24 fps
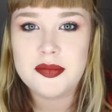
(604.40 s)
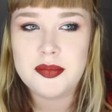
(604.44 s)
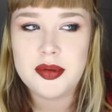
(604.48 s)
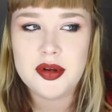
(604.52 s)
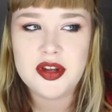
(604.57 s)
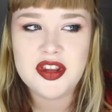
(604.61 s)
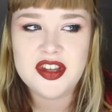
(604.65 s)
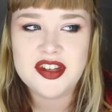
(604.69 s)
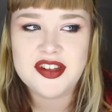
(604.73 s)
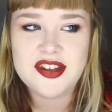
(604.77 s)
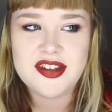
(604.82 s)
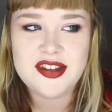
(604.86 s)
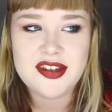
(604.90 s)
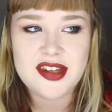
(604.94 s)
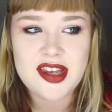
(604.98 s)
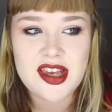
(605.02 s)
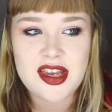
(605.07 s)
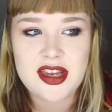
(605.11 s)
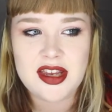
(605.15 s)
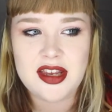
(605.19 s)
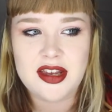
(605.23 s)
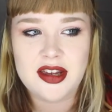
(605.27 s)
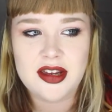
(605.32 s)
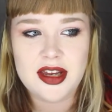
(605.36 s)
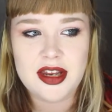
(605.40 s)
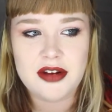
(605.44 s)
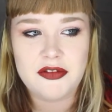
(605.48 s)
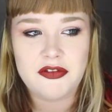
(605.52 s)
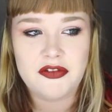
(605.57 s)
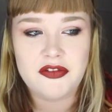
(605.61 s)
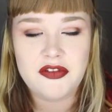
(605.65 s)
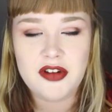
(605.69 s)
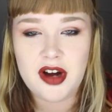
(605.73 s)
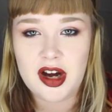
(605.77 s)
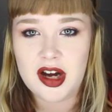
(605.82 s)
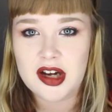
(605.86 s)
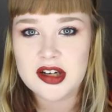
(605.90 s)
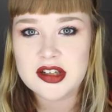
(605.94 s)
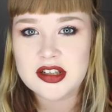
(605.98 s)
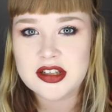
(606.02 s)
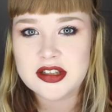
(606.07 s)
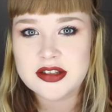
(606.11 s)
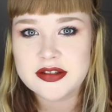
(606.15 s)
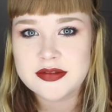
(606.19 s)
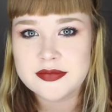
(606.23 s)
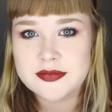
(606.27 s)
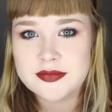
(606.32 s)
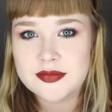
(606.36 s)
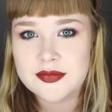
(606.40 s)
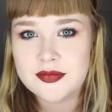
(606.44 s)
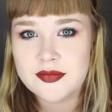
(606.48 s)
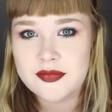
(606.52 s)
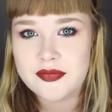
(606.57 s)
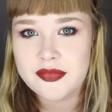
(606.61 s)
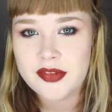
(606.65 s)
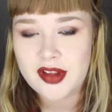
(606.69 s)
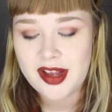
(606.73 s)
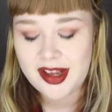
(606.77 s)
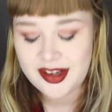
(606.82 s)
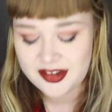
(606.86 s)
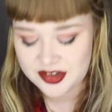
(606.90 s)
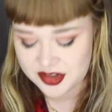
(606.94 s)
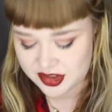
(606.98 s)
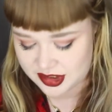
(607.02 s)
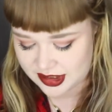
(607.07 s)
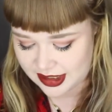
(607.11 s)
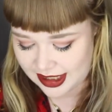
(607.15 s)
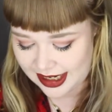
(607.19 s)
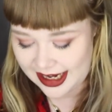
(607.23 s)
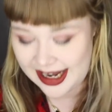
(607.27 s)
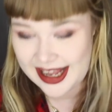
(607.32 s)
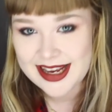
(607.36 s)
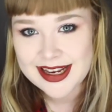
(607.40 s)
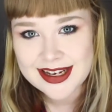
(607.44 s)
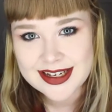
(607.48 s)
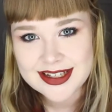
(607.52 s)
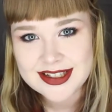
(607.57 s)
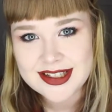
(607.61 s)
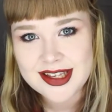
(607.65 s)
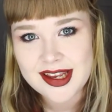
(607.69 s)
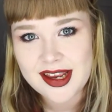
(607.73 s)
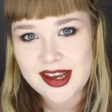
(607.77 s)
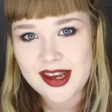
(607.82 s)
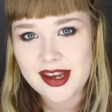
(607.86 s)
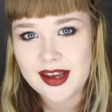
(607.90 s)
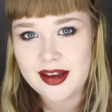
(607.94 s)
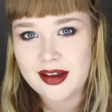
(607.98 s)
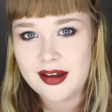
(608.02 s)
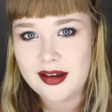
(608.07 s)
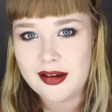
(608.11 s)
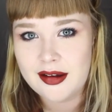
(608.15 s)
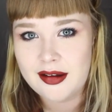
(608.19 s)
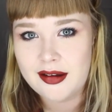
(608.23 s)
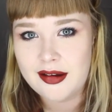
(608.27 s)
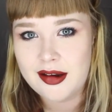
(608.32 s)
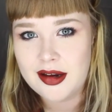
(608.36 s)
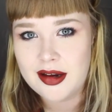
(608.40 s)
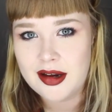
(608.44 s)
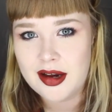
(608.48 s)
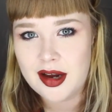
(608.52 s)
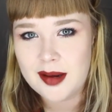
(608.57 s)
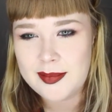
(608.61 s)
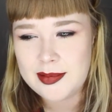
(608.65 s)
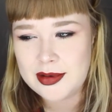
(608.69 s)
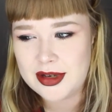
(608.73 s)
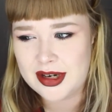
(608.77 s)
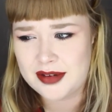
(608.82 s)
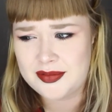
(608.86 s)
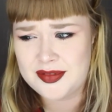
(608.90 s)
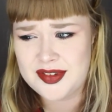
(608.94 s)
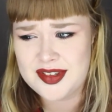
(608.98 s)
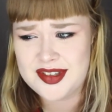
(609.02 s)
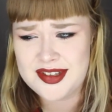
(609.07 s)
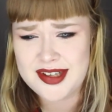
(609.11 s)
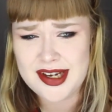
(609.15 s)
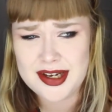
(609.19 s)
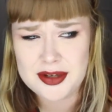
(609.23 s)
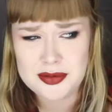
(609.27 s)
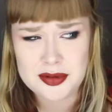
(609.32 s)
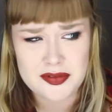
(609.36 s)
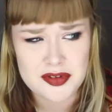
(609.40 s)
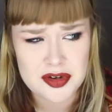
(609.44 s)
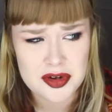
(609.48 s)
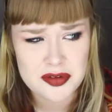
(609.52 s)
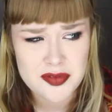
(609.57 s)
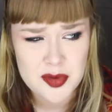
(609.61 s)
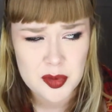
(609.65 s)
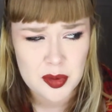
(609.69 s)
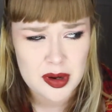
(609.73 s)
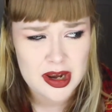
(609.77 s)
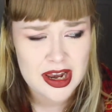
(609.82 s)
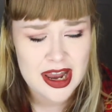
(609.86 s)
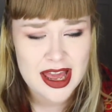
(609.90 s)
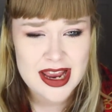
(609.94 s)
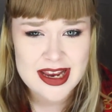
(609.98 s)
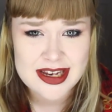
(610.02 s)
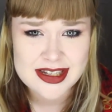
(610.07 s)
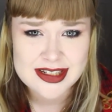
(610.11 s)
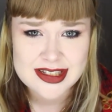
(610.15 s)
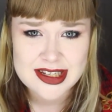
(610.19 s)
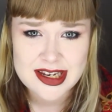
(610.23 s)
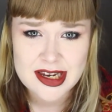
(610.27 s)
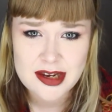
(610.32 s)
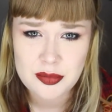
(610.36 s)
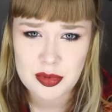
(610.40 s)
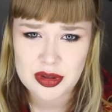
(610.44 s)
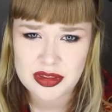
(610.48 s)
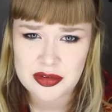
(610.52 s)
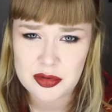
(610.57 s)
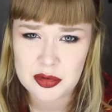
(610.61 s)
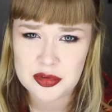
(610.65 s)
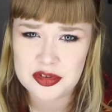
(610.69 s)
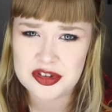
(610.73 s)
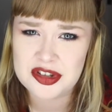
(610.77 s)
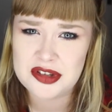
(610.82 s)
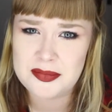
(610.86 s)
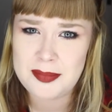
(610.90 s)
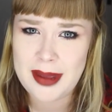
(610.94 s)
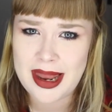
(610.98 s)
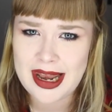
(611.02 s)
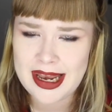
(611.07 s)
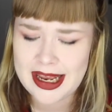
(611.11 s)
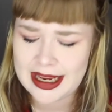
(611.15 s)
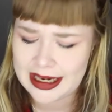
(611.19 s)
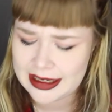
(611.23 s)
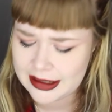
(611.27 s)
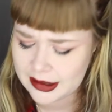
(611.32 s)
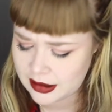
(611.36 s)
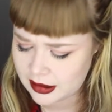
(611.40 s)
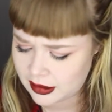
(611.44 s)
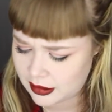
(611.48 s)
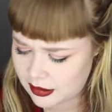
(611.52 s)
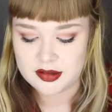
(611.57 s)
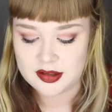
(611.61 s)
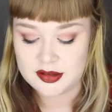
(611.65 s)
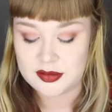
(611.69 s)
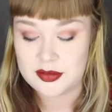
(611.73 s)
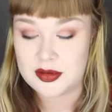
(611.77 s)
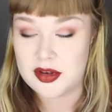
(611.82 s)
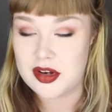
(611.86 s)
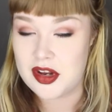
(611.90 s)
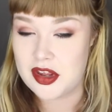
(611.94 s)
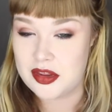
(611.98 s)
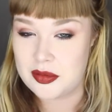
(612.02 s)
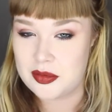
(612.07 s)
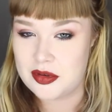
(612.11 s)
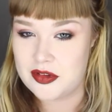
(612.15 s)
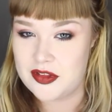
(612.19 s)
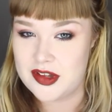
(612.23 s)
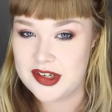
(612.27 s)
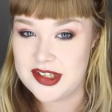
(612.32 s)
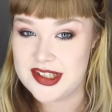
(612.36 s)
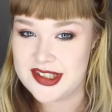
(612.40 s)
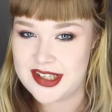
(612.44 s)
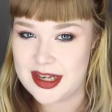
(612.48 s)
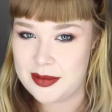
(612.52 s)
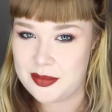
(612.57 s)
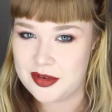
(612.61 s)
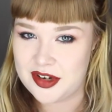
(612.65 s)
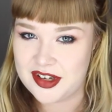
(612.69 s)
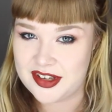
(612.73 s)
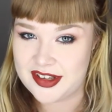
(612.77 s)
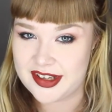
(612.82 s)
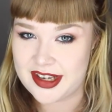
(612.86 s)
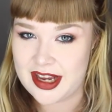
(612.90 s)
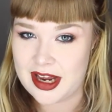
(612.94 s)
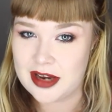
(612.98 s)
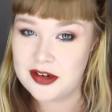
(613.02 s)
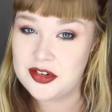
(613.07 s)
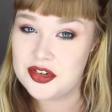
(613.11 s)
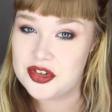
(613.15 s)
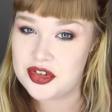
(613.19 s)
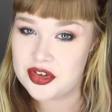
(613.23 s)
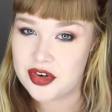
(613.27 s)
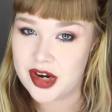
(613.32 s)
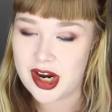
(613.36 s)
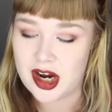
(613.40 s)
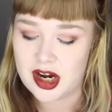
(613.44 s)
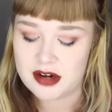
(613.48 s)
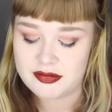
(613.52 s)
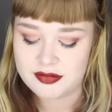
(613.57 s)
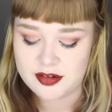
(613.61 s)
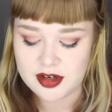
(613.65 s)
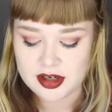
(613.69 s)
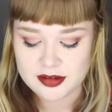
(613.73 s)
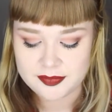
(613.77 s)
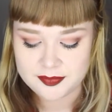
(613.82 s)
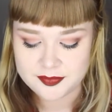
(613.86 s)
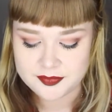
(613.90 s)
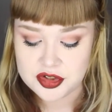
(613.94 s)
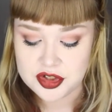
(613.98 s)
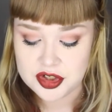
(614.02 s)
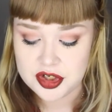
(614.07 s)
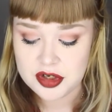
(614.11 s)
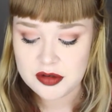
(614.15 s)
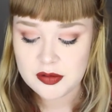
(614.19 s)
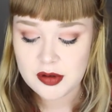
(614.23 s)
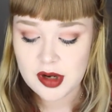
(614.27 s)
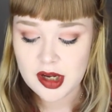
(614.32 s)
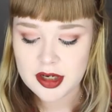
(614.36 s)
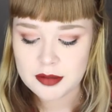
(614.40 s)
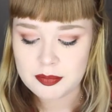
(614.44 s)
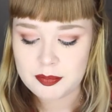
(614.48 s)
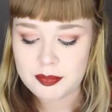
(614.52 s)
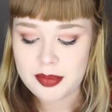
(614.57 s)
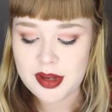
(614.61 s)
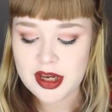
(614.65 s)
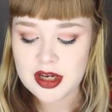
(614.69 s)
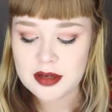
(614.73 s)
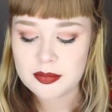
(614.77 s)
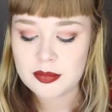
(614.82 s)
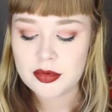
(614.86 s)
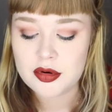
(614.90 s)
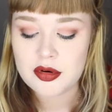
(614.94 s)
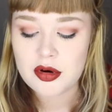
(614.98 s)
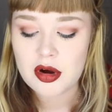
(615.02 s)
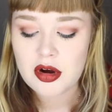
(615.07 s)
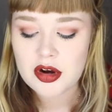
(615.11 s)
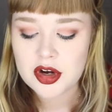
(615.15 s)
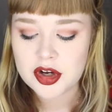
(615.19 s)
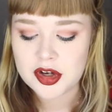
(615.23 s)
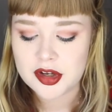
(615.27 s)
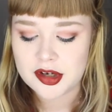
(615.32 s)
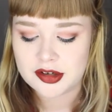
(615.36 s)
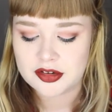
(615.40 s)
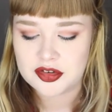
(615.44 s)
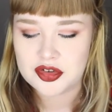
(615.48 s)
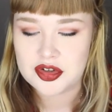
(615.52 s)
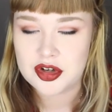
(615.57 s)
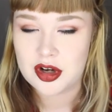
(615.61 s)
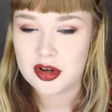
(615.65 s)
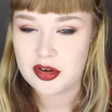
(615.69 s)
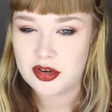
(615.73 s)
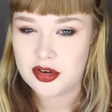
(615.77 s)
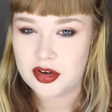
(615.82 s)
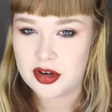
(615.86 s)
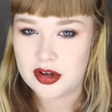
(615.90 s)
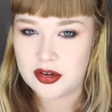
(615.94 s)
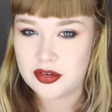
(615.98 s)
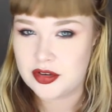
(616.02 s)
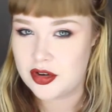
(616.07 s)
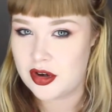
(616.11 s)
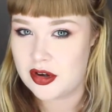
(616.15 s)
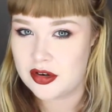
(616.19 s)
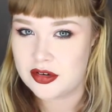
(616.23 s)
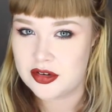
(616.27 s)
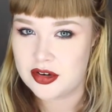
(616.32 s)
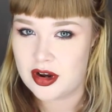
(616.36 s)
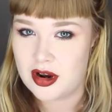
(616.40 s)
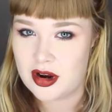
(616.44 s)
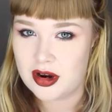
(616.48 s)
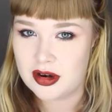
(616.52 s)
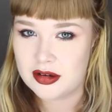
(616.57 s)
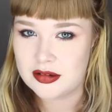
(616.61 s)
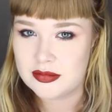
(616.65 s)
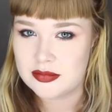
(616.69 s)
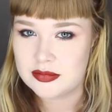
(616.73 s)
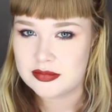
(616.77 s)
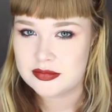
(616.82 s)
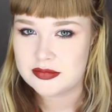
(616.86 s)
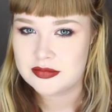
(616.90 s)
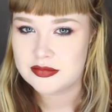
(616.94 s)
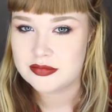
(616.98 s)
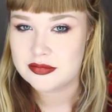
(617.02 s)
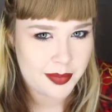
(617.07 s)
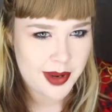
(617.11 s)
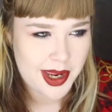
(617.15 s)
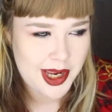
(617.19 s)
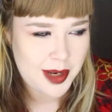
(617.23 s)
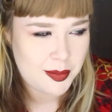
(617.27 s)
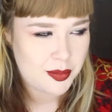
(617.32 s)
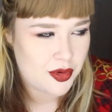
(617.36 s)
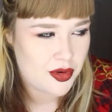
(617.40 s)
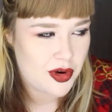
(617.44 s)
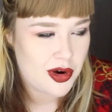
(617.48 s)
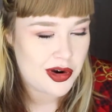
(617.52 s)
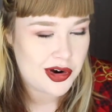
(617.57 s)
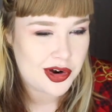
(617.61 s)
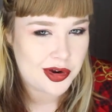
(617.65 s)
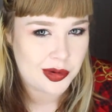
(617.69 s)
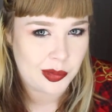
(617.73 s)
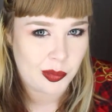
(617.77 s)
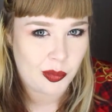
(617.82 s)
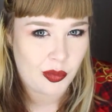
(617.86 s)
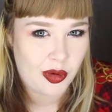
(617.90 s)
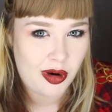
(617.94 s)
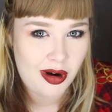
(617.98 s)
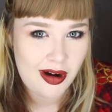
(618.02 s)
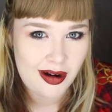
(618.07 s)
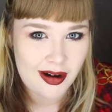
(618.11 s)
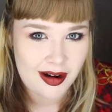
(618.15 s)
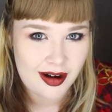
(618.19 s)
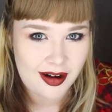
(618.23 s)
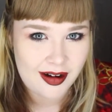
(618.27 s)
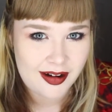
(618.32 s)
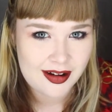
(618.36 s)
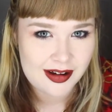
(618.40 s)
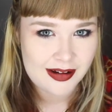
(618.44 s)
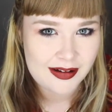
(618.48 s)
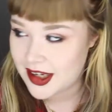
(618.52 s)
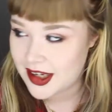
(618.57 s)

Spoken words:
to put the C in fuck. That's just lazy. I'm not gonna have sex with you if you're lazy with your spelling. This is another one that disabled his account straight after. Do you like Big Moroccan Big Moroccan what?